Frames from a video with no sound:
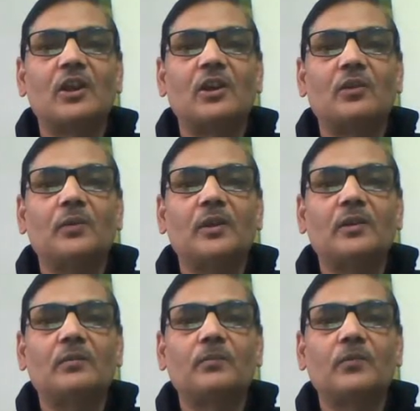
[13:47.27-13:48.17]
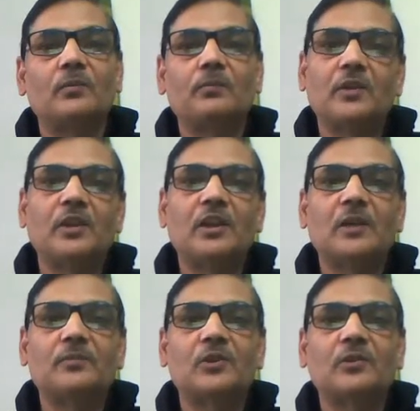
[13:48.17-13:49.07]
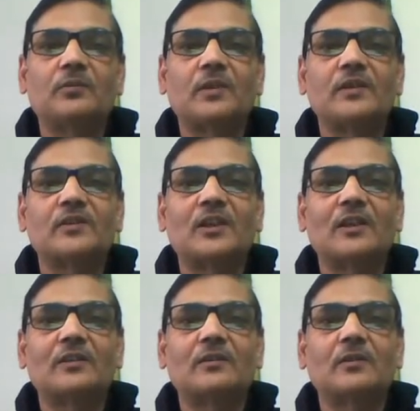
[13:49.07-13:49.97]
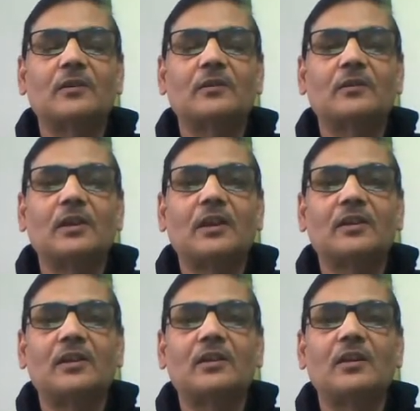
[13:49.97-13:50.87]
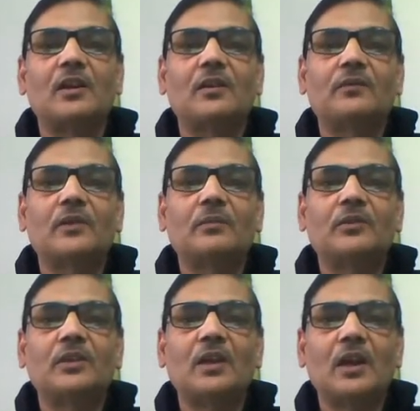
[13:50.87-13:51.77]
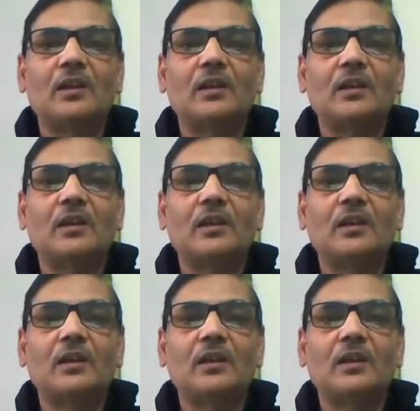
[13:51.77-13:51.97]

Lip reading: when he observed flies collected from the higher,